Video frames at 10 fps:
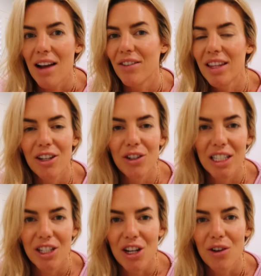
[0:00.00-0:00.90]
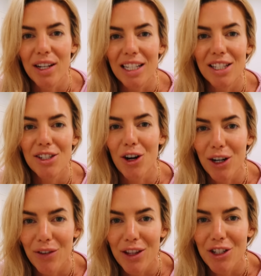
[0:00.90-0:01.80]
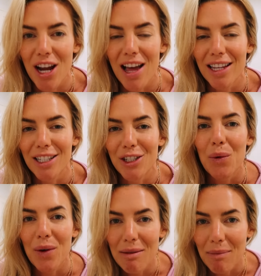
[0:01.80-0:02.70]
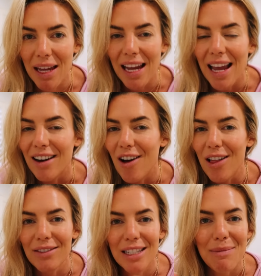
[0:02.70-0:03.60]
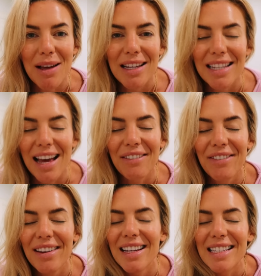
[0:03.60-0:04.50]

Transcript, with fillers: everything you need to know to get started for the challenge with me and all of Team L S F.